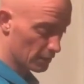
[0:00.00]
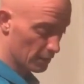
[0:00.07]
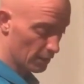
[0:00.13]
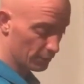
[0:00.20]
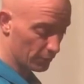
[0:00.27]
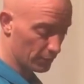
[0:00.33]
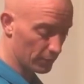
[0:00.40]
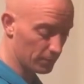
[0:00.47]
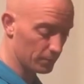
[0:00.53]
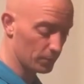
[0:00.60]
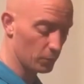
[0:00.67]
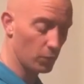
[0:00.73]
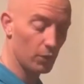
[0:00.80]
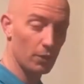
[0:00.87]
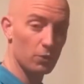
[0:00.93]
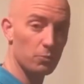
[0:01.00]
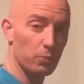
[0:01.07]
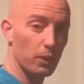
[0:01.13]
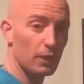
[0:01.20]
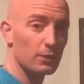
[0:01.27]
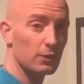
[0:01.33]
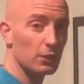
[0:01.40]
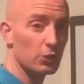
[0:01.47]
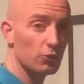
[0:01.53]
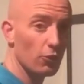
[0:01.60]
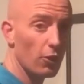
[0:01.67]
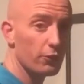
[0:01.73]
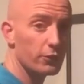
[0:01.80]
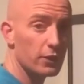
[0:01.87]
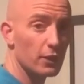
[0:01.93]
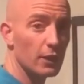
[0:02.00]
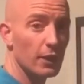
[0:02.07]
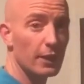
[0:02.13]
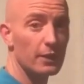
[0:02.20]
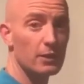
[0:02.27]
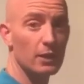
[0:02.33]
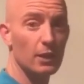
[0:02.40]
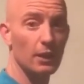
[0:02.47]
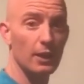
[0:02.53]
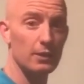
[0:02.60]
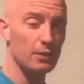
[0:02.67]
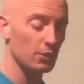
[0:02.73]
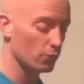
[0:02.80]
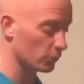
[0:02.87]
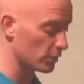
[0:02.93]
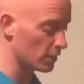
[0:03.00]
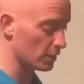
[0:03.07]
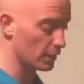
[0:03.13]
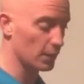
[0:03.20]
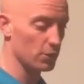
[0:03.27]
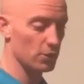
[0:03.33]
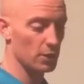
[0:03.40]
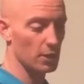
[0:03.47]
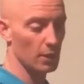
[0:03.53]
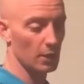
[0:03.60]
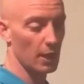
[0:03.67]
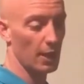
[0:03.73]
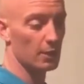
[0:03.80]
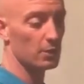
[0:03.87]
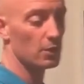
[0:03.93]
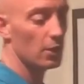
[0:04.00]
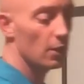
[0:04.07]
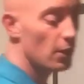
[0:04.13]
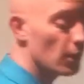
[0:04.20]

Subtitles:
it, you can have one of those plastic troughs in here to collect it, or you can actually connect